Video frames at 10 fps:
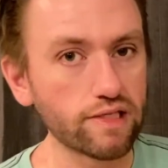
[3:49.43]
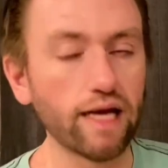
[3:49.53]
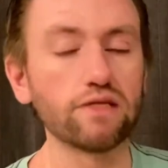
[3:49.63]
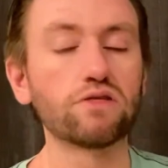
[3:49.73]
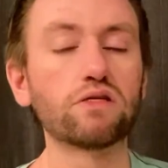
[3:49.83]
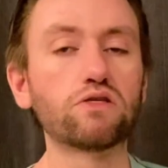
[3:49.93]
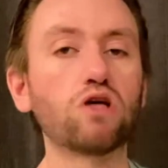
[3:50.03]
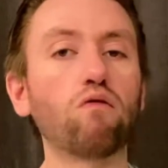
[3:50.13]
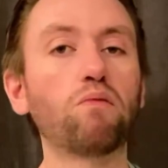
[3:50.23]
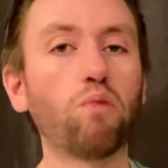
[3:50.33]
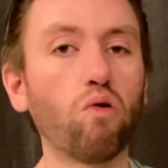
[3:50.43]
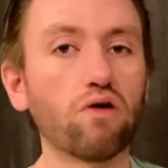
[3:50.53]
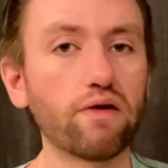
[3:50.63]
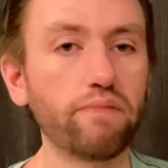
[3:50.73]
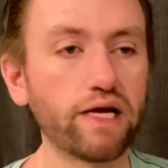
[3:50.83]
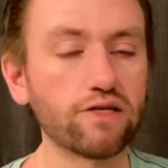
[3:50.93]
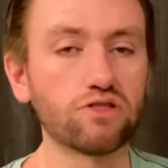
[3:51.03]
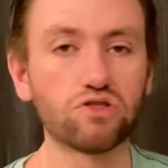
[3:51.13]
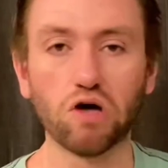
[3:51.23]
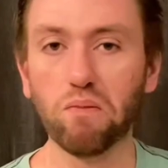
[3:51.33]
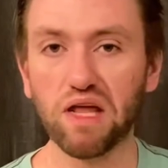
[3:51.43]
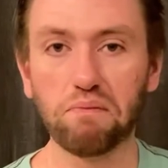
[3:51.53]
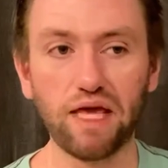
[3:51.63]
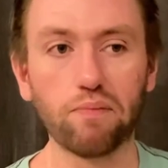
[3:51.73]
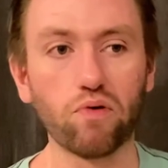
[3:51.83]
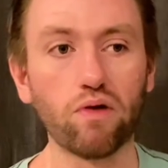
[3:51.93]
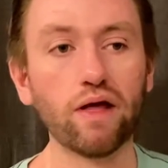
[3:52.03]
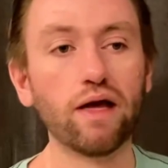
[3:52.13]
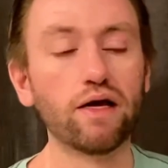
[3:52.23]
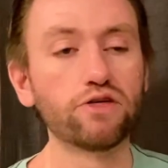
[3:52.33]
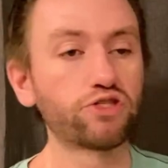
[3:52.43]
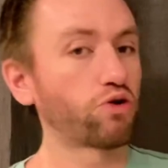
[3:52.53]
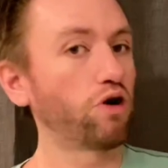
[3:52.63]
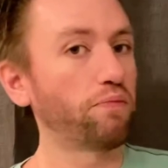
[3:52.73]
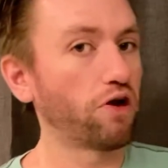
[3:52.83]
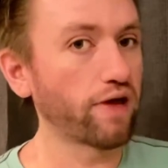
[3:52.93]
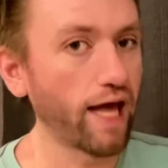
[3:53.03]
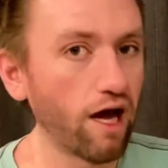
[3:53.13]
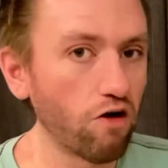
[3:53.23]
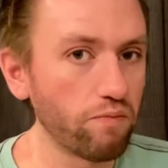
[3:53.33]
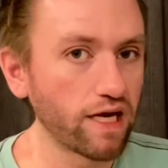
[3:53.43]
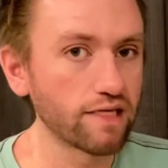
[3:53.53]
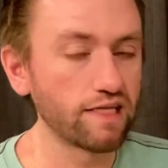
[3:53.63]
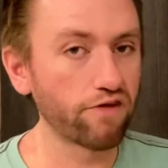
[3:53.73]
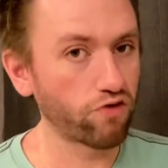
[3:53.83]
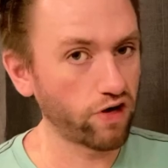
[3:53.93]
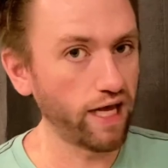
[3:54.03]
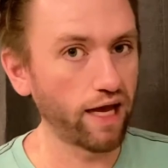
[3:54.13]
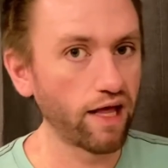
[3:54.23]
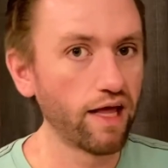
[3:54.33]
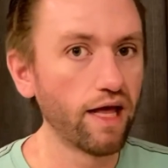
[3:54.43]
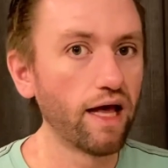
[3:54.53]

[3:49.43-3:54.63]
That is so important because so many people screw up their count because they forget